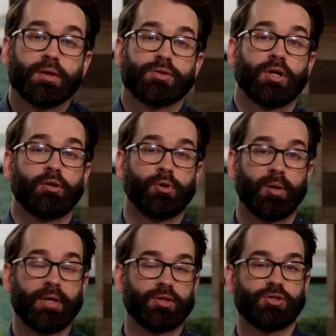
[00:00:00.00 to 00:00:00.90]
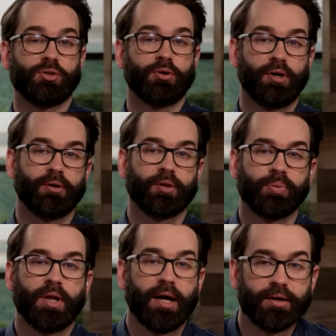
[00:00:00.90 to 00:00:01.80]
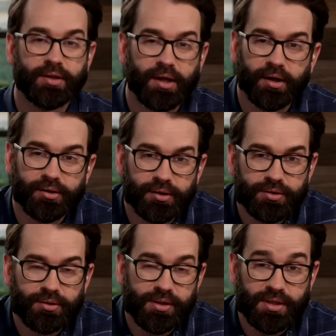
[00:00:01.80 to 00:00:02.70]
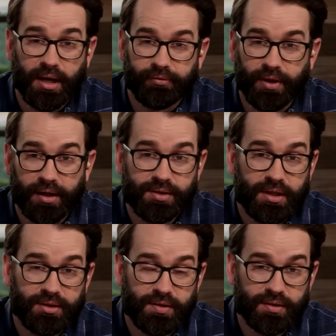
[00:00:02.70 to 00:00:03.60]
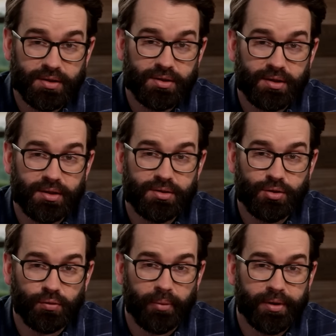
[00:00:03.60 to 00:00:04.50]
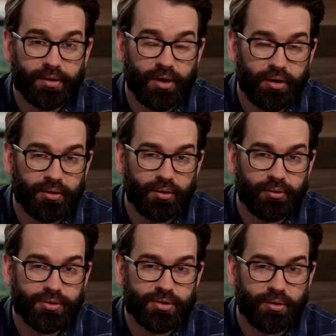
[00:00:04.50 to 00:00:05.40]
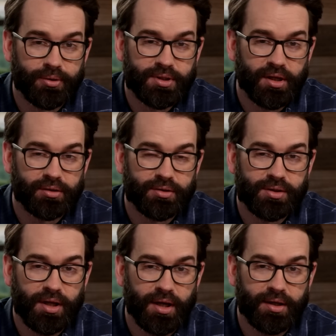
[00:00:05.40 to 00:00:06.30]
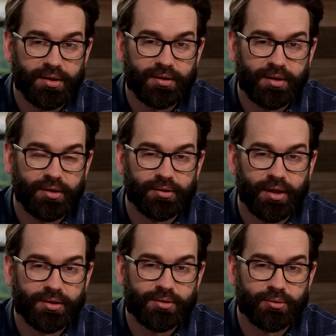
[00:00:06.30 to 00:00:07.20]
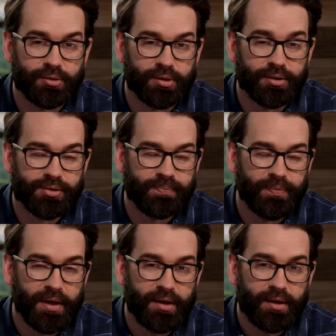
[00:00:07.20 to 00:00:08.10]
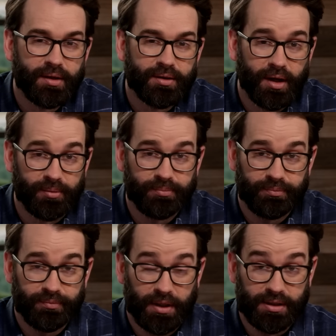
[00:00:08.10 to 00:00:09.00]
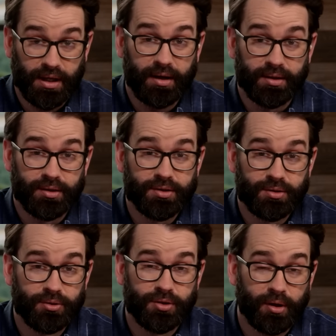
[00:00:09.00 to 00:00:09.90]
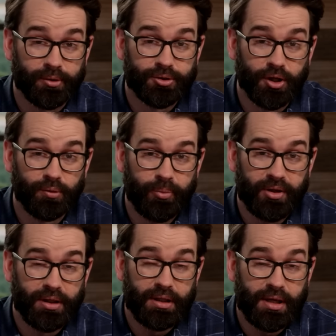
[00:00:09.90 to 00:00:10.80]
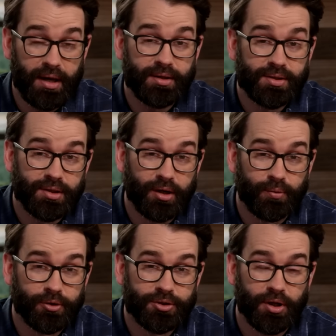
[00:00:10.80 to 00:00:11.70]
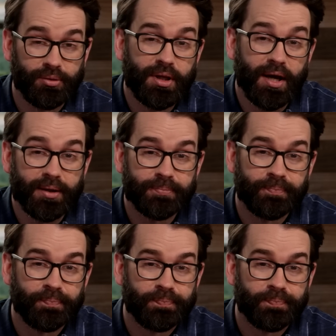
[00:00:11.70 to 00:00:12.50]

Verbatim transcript: So don't worry about the story or the plot or the characters. Who has time for that? Instead, just listen to these 2 women call old Star Wars characters gay and then giggle like schoolgirls. They're excited that this new Star Wars show will be the gayest Star Wars show yet,